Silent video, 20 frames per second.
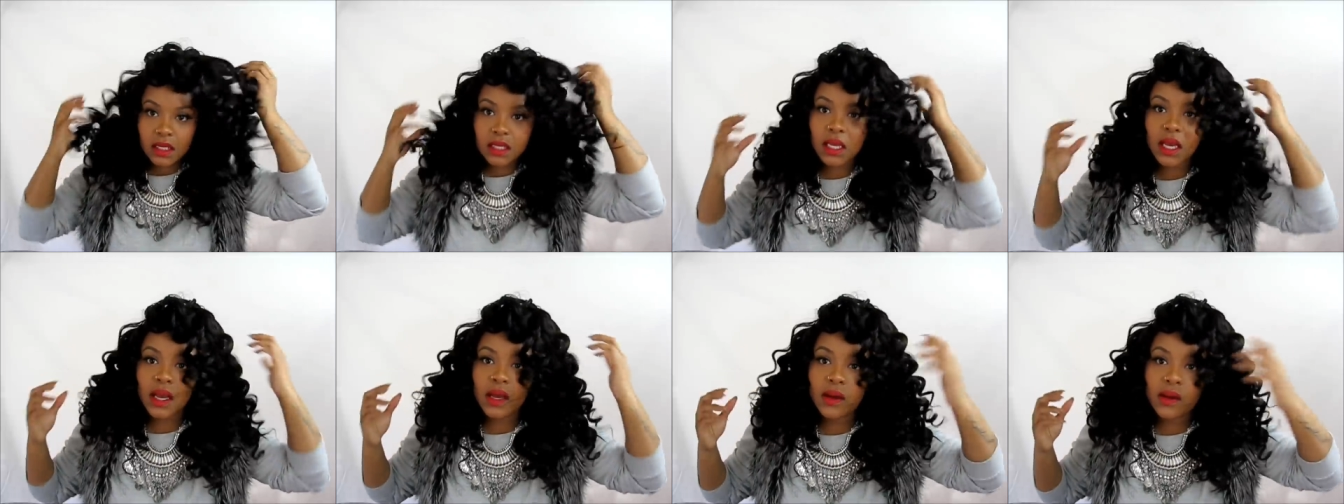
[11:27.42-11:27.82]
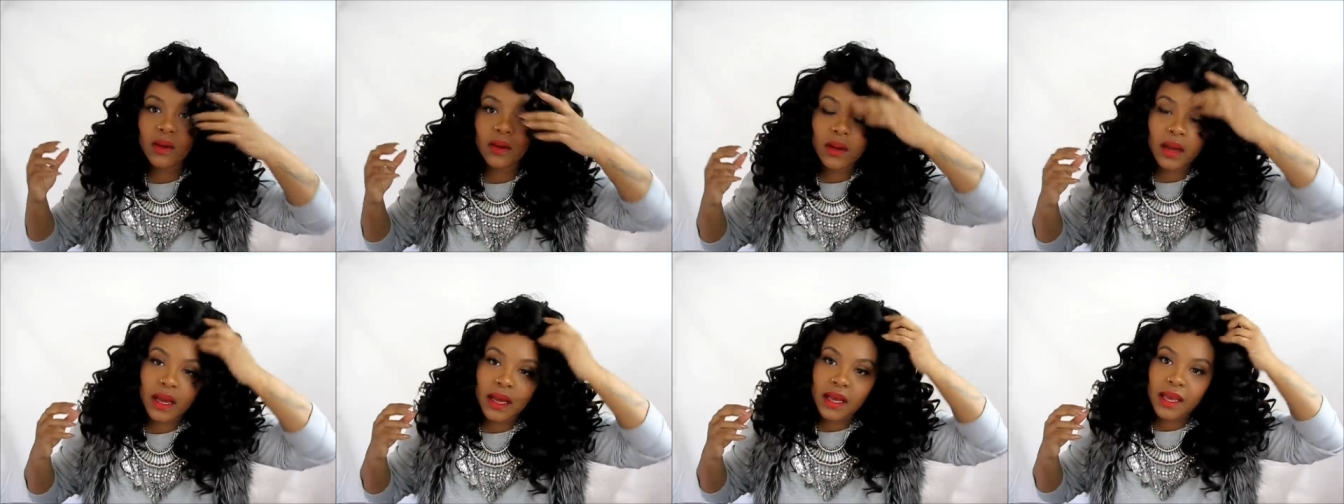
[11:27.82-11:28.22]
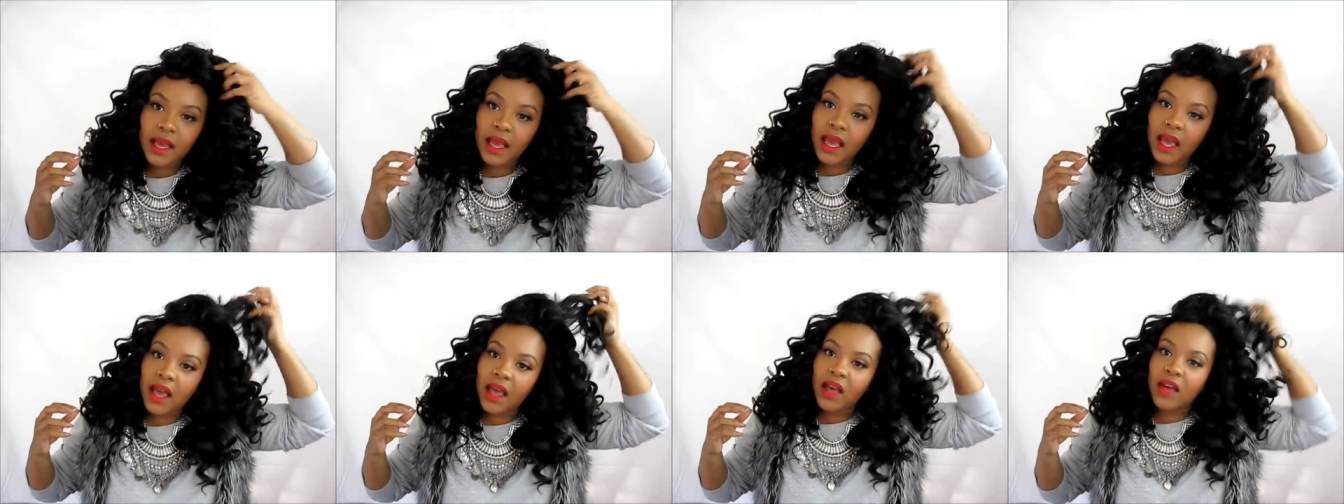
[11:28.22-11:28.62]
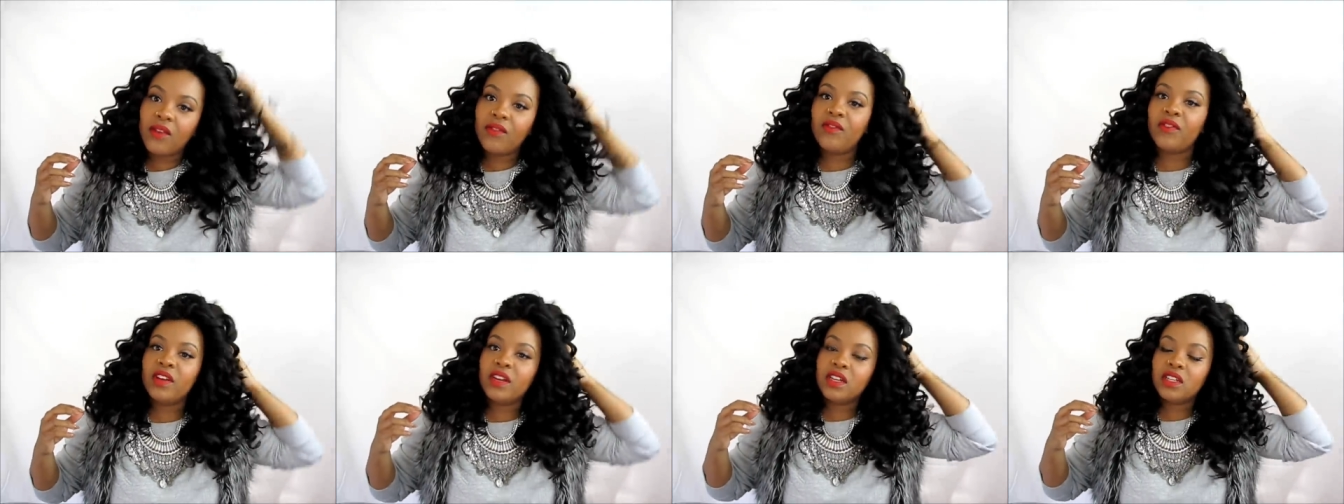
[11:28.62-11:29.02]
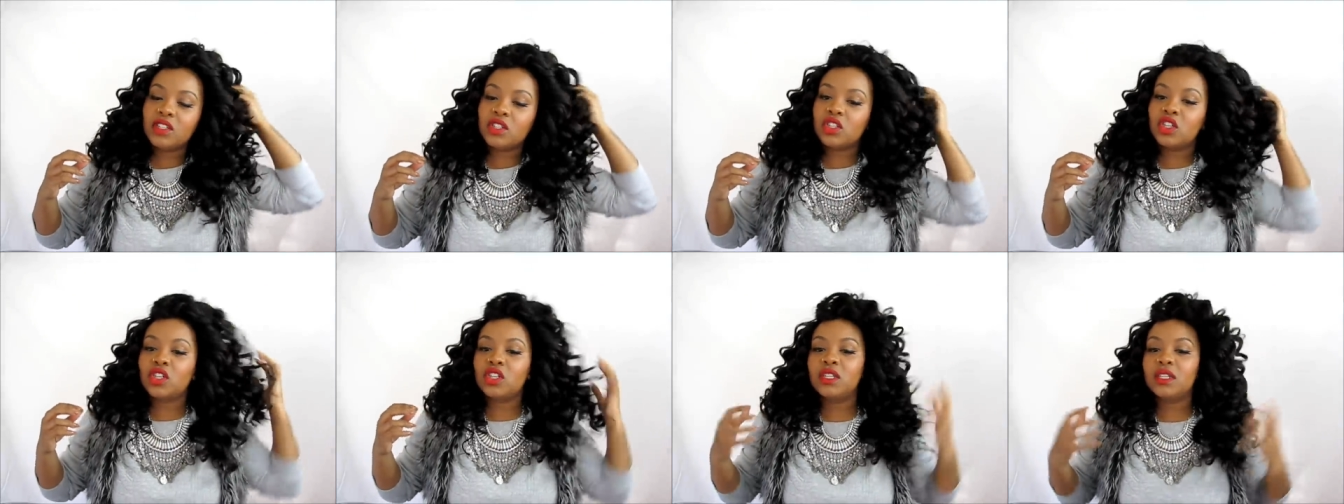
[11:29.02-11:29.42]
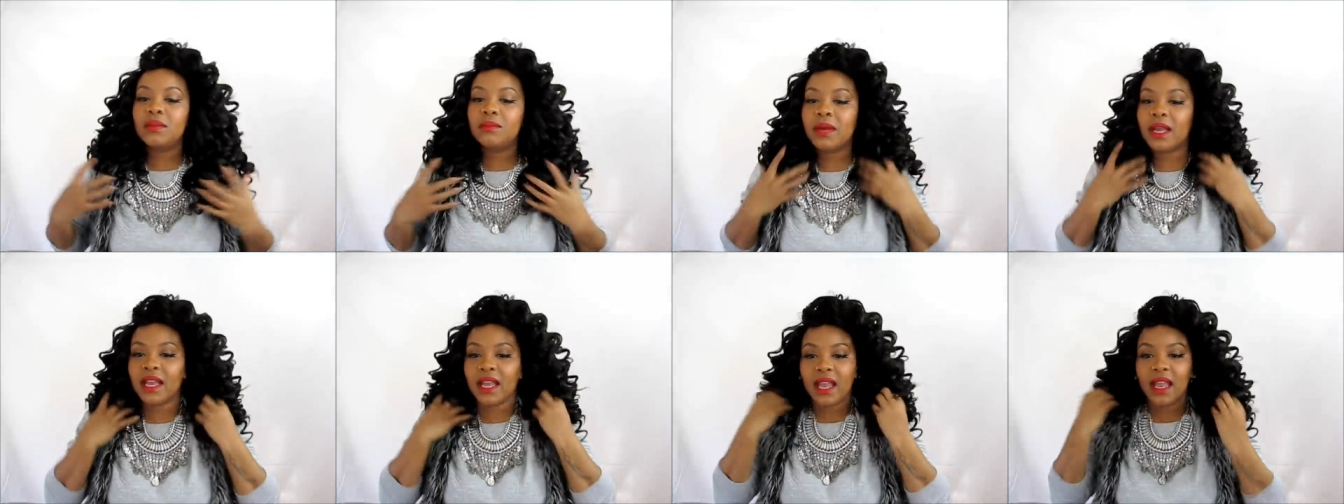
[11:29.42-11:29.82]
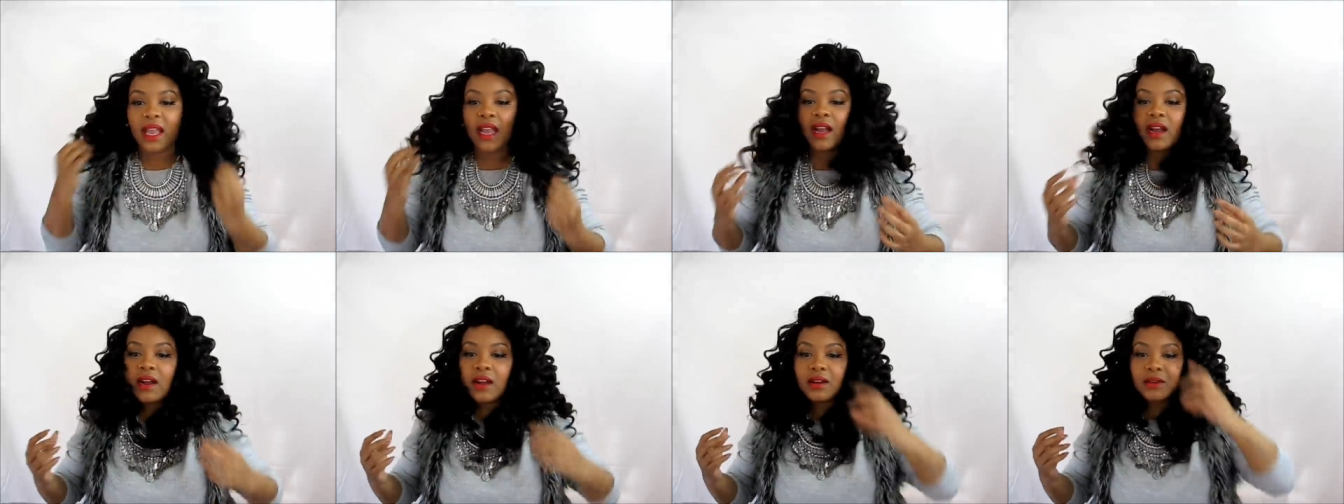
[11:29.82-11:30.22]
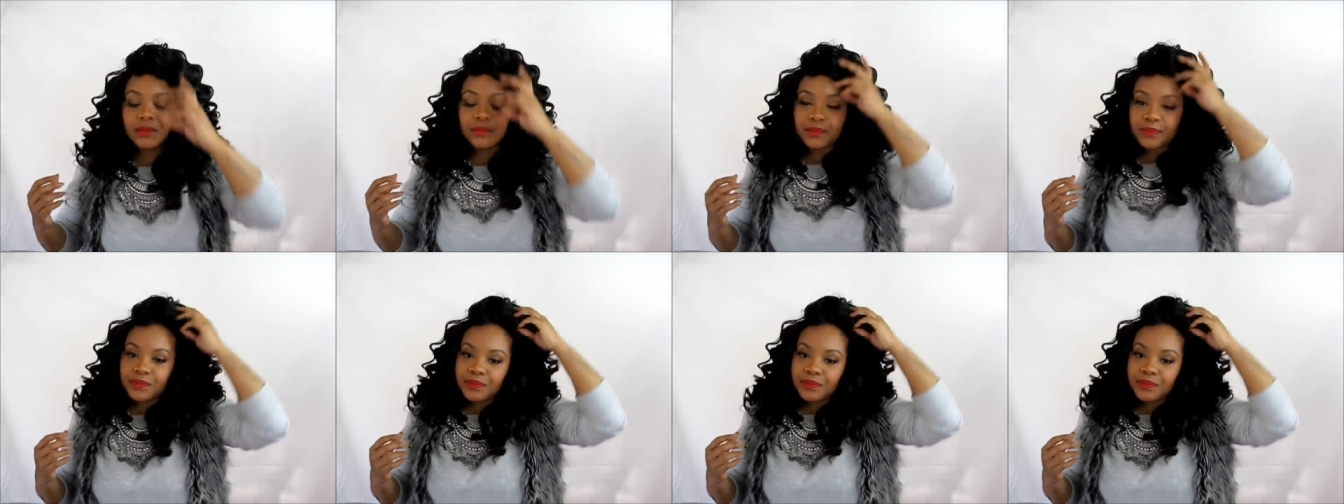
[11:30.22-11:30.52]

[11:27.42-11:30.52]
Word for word: So I have finished curling my hair,